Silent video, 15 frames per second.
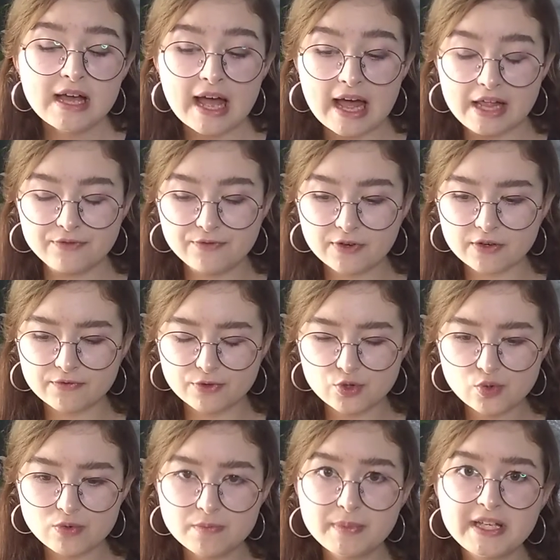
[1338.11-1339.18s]
and
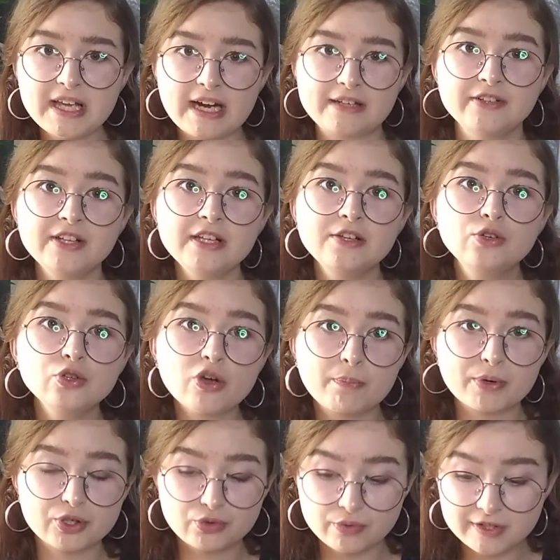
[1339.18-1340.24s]
those will be really good
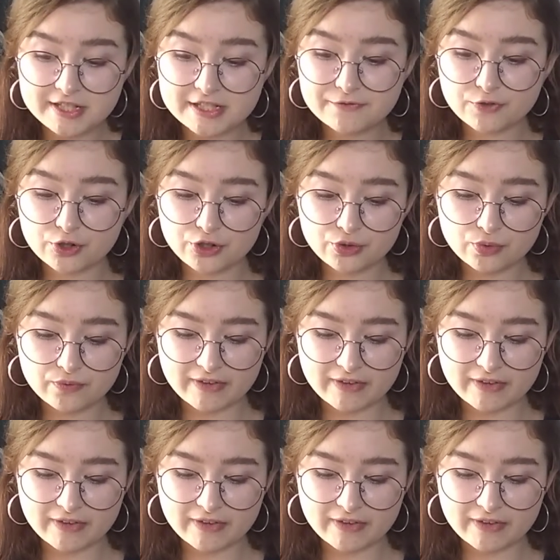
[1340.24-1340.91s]
opportunities for you.